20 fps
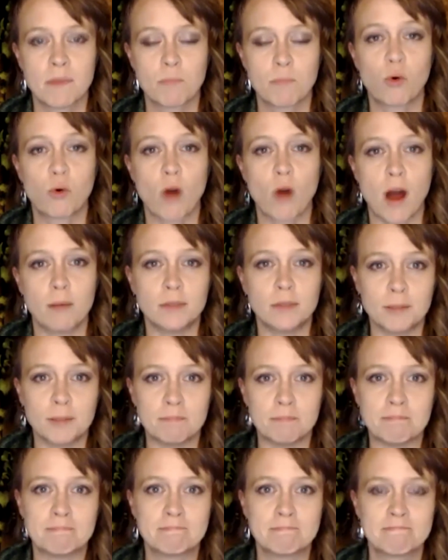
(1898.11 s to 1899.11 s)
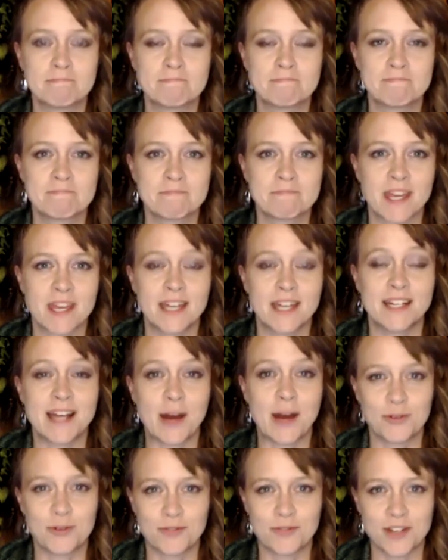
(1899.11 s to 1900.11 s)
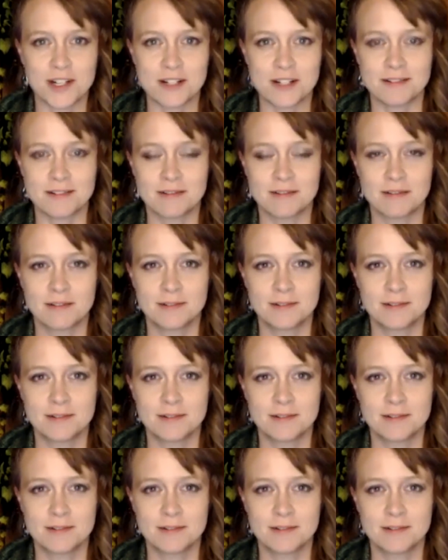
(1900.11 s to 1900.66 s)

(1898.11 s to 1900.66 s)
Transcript: problem, get it out of here.